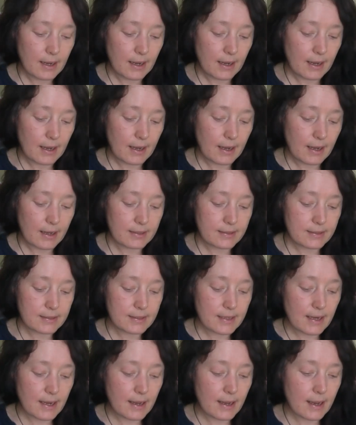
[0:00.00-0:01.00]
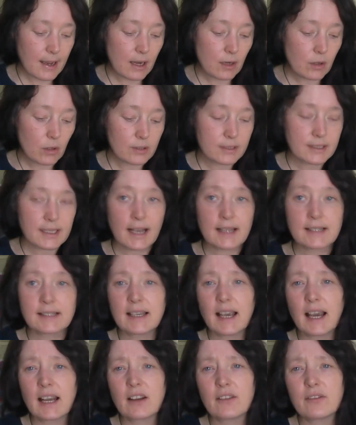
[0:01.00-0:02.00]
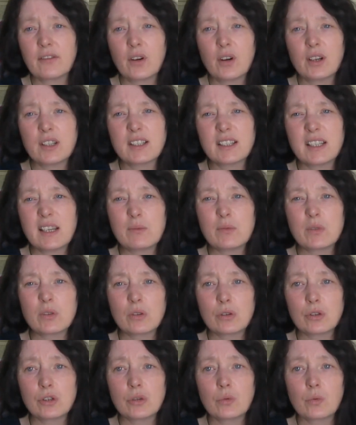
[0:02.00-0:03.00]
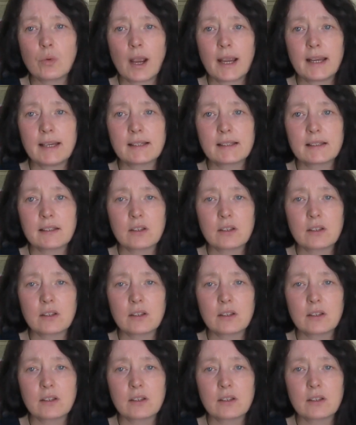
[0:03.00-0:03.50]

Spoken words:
And I looked at it and I thought, it seems such a waste.